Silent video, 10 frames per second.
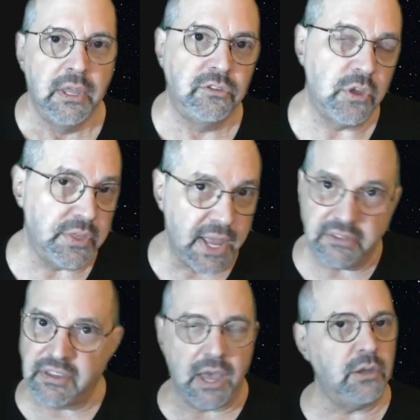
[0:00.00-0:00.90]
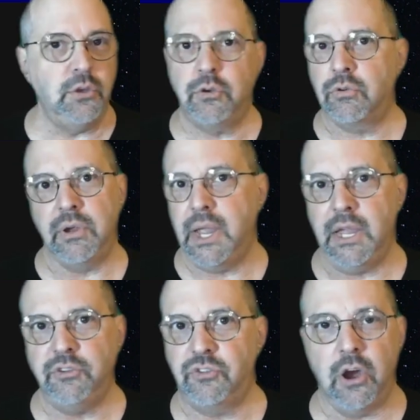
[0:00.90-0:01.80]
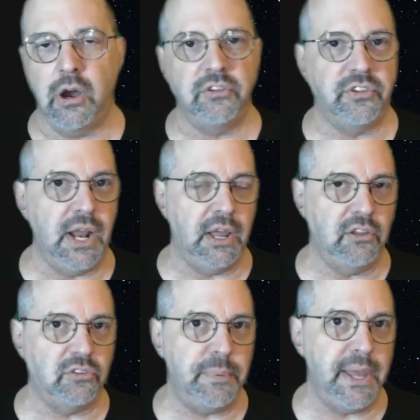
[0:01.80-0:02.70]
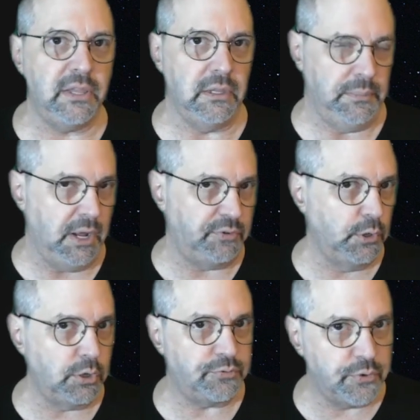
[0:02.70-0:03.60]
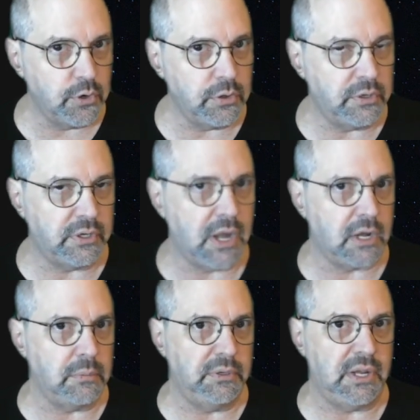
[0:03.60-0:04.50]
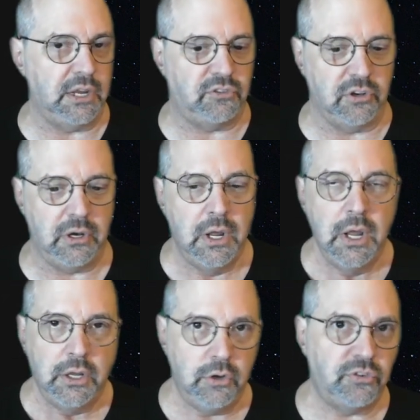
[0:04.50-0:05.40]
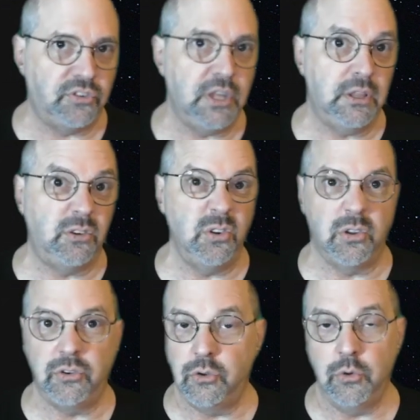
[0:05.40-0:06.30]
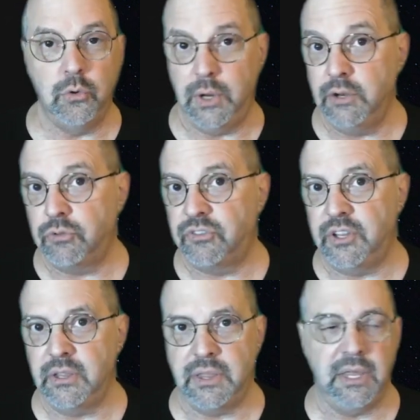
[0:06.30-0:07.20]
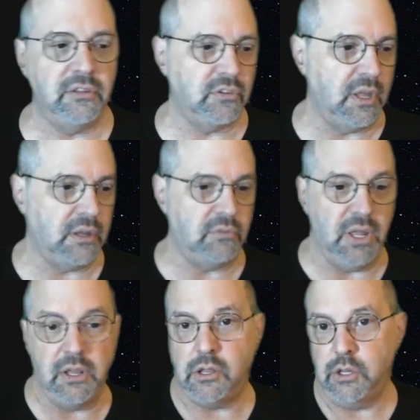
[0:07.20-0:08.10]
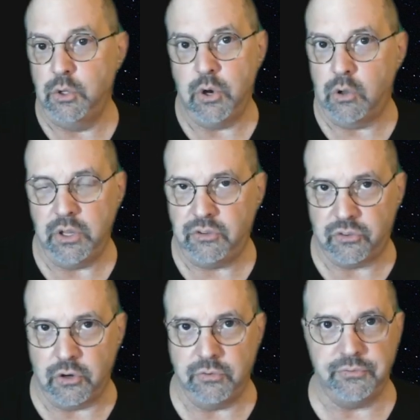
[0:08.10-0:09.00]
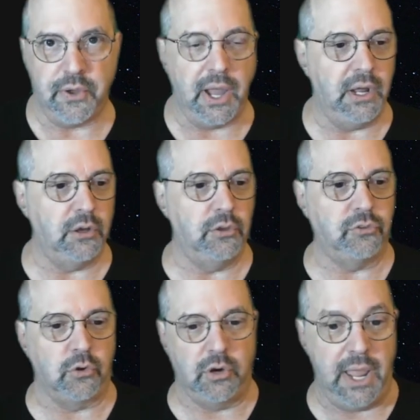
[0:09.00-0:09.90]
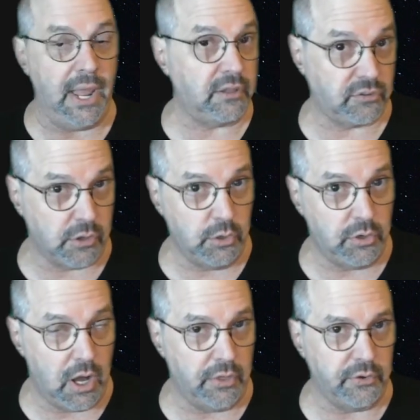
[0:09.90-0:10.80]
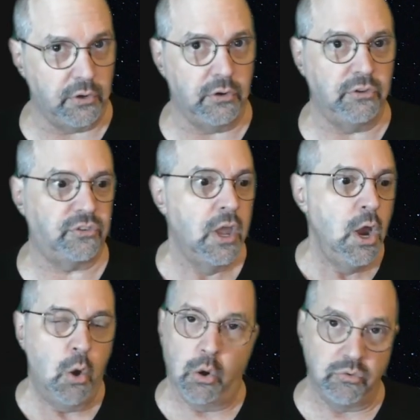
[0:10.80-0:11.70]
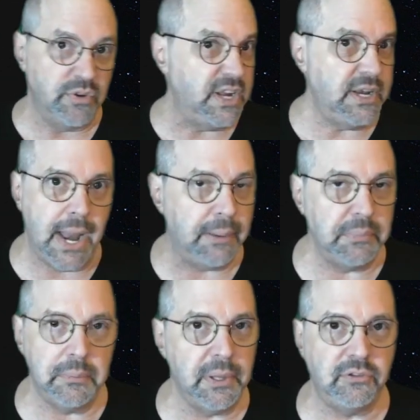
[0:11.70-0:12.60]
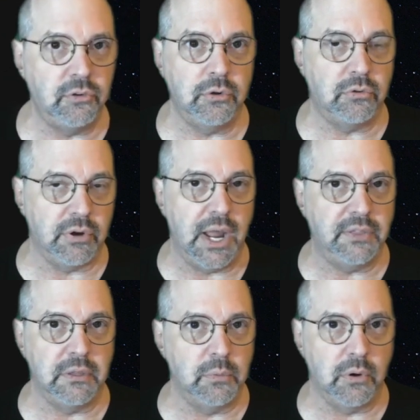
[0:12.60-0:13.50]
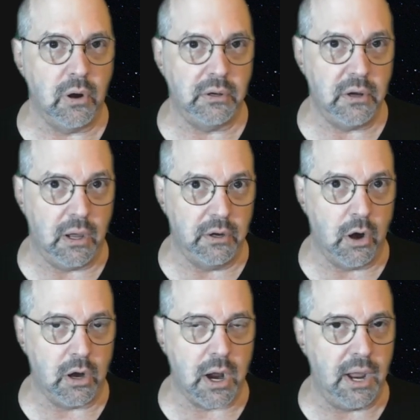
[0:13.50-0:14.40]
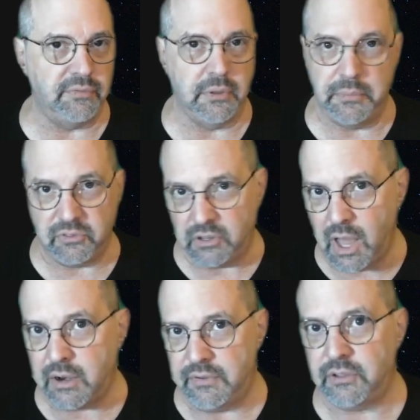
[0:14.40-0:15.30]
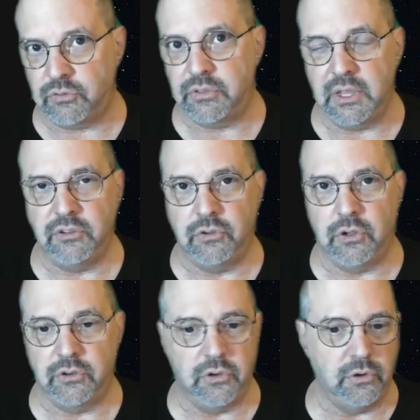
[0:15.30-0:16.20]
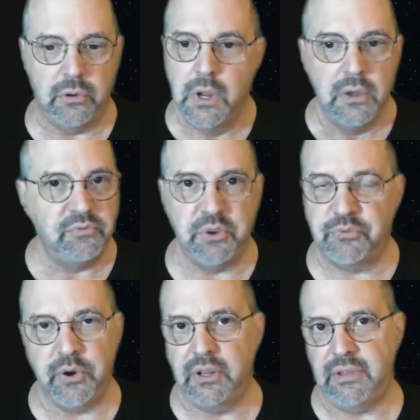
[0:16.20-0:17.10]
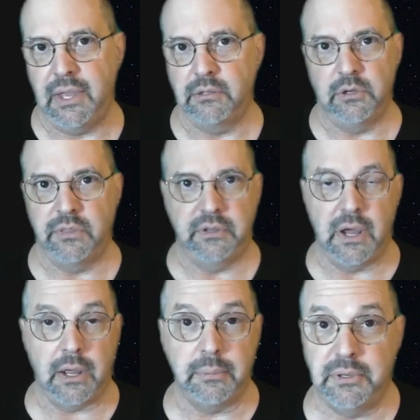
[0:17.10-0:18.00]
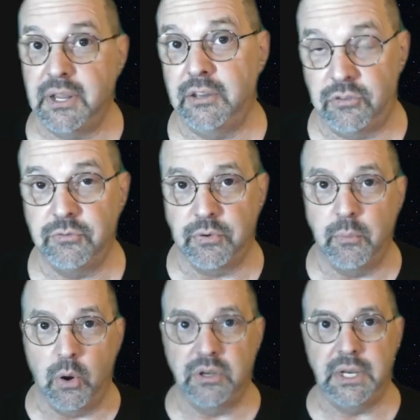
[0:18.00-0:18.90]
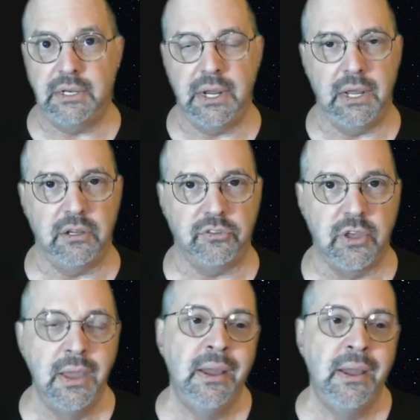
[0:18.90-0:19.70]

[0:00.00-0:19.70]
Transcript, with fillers: So that's how you create jars and how you expand them. Now, if you look further in the documentation, you see that you could do interesting things like include only certain files or exclude others or rename them as you create them or un unarchive them. There's a lot of extra things you could do. Feel free to take a look at the documentation for more details.